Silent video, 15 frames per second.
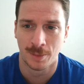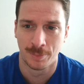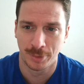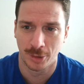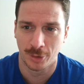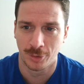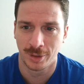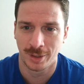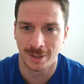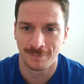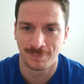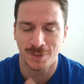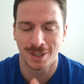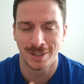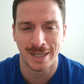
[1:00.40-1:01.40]
uploaded it,
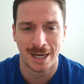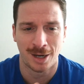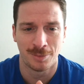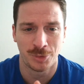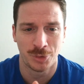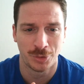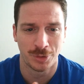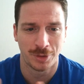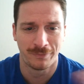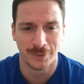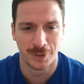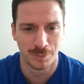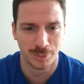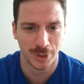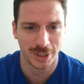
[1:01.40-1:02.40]
and now I'm doing the
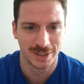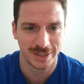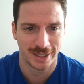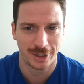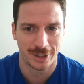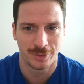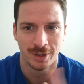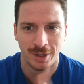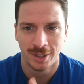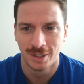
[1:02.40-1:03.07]
film breakdown.